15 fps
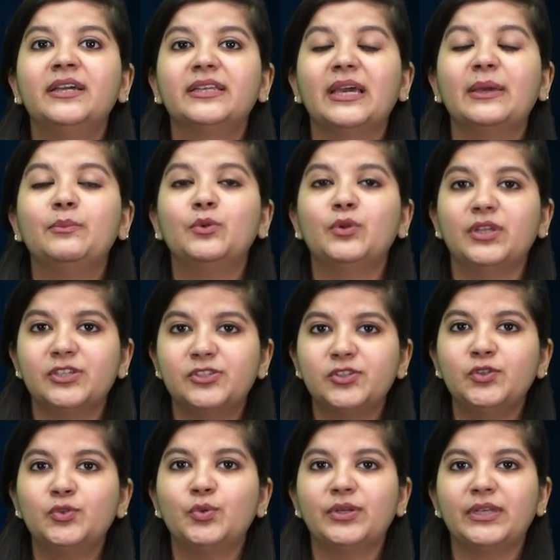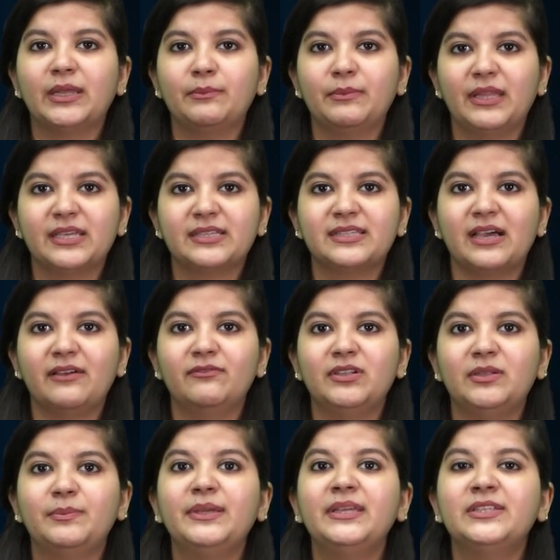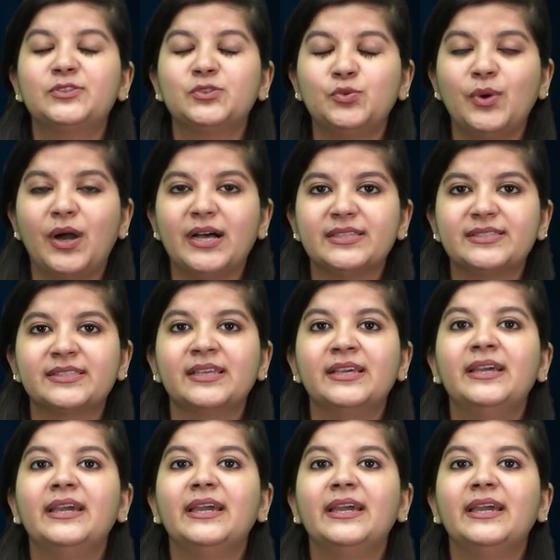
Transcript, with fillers: Time duration to attempt the exam will be 2 hours.